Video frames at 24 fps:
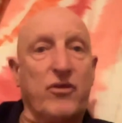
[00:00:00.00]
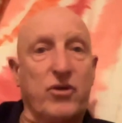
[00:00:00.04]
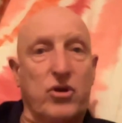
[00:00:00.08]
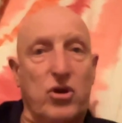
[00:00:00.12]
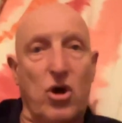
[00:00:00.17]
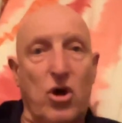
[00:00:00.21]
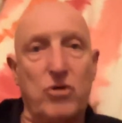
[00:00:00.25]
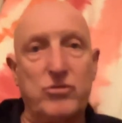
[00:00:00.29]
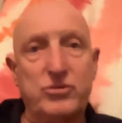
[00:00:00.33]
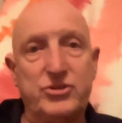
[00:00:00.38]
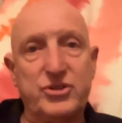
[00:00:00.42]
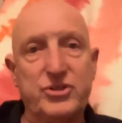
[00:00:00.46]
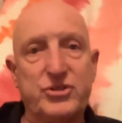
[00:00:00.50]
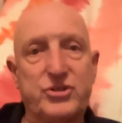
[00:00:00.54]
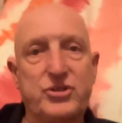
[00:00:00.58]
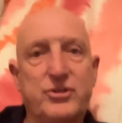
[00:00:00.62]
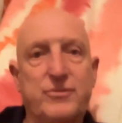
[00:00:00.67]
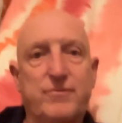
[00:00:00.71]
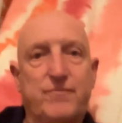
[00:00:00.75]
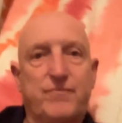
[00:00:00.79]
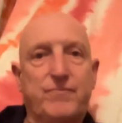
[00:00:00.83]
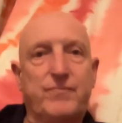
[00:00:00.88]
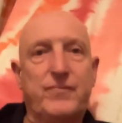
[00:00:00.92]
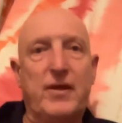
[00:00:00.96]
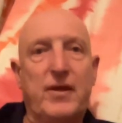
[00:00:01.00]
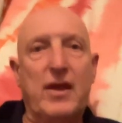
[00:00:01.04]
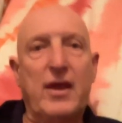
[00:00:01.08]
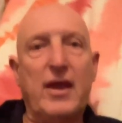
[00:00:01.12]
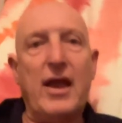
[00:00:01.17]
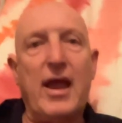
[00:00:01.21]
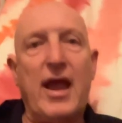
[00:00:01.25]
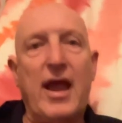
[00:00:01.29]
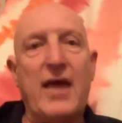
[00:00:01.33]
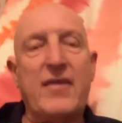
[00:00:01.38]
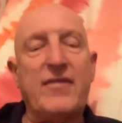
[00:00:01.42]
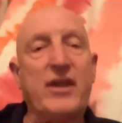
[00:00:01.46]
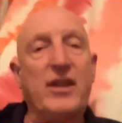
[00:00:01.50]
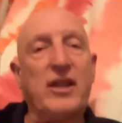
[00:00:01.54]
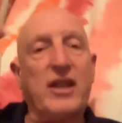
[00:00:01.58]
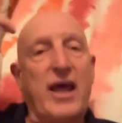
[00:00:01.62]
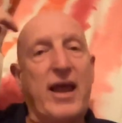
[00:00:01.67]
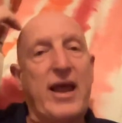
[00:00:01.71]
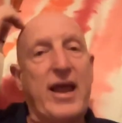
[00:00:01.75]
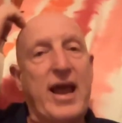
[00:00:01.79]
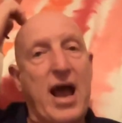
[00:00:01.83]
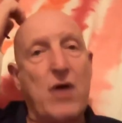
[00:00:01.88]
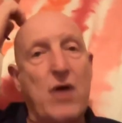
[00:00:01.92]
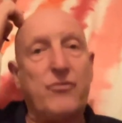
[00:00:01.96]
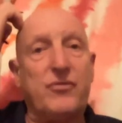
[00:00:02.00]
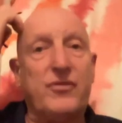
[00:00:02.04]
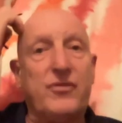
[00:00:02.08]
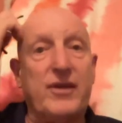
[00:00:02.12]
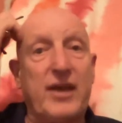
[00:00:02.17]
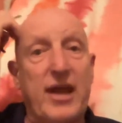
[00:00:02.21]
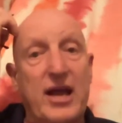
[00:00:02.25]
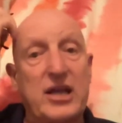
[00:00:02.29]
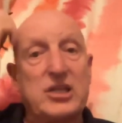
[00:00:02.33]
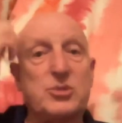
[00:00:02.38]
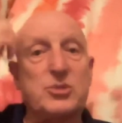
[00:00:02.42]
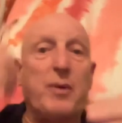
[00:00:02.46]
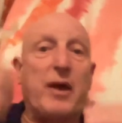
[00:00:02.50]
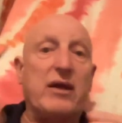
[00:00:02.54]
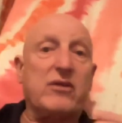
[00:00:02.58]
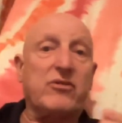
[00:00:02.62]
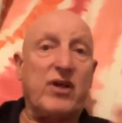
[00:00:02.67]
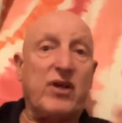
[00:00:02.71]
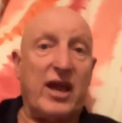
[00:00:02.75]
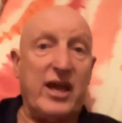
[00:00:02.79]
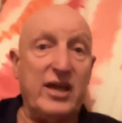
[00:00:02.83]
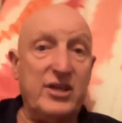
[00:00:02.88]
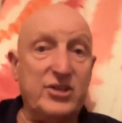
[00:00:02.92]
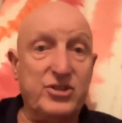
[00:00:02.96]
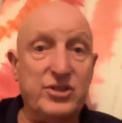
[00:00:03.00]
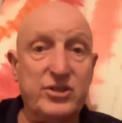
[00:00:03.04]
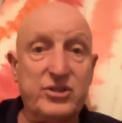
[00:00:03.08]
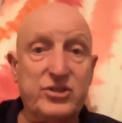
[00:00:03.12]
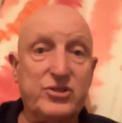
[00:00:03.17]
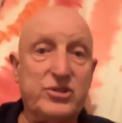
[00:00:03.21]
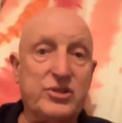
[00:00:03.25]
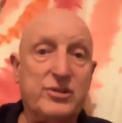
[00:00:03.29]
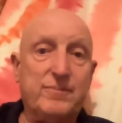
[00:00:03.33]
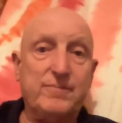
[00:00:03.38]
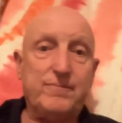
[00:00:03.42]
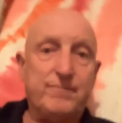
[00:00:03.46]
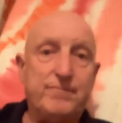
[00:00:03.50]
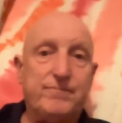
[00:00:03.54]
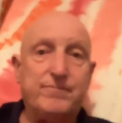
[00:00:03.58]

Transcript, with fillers: the coaches and then lay out the expectations